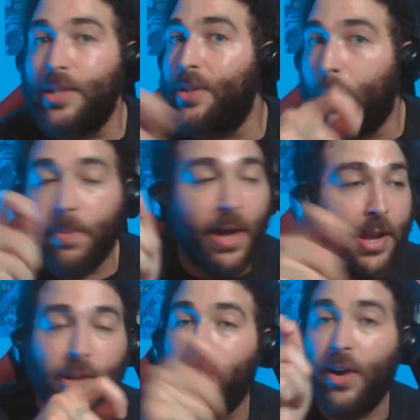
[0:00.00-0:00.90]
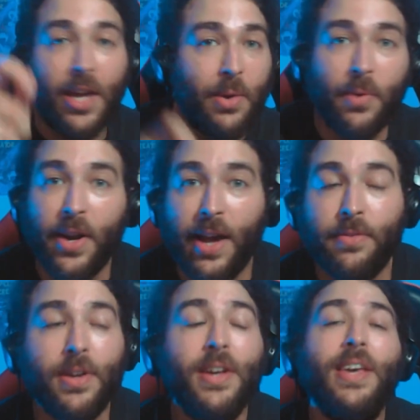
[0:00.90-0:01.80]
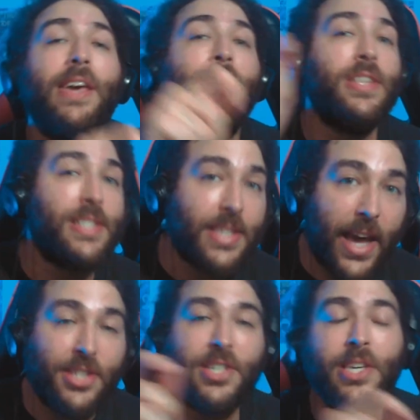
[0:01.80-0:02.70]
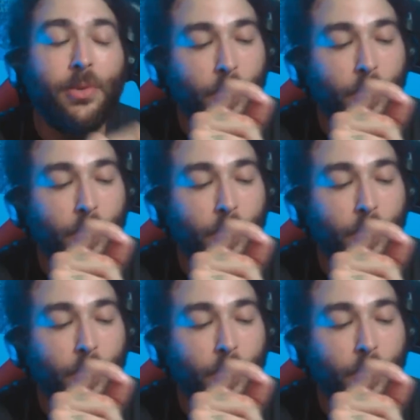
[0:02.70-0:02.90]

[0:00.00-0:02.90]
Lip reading: or a pen, crayon, whatever. If it's sketchy,